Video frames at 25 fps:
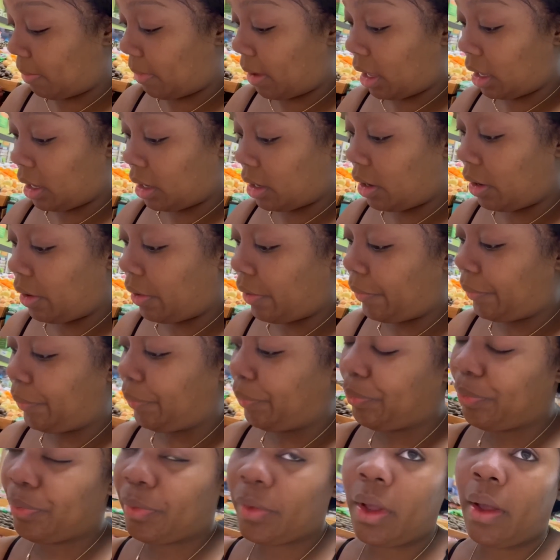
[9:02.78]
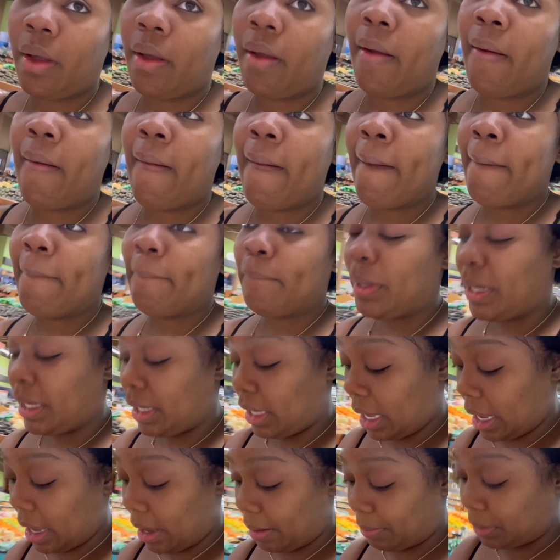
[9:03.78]
mango. But
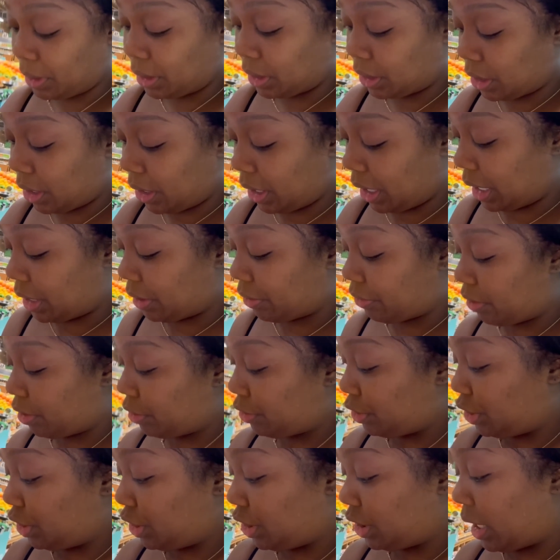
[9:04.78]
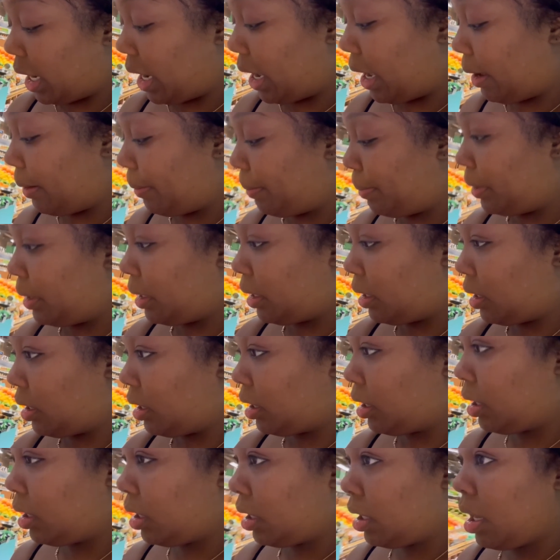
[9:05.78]
yeah, I'm gonna go ahead and grocery shop.
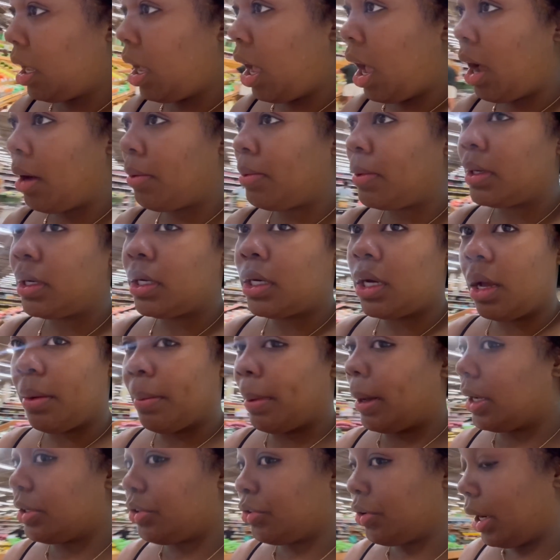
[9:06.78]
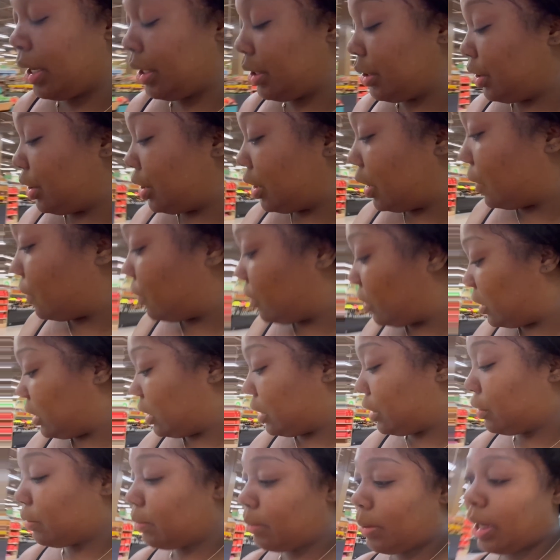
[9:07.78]
I wanna go by Trader Joe's
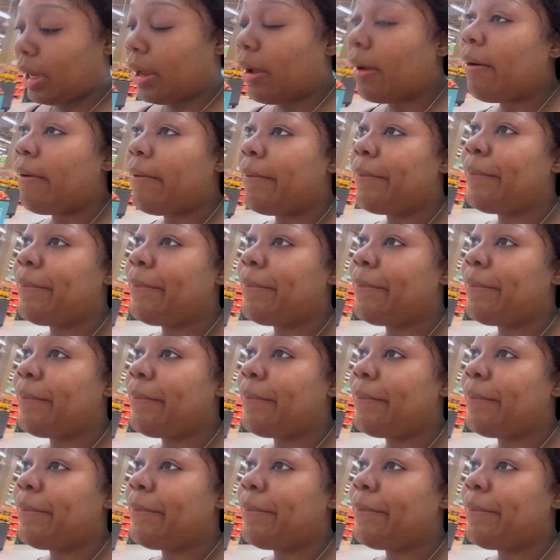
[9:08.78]
as well.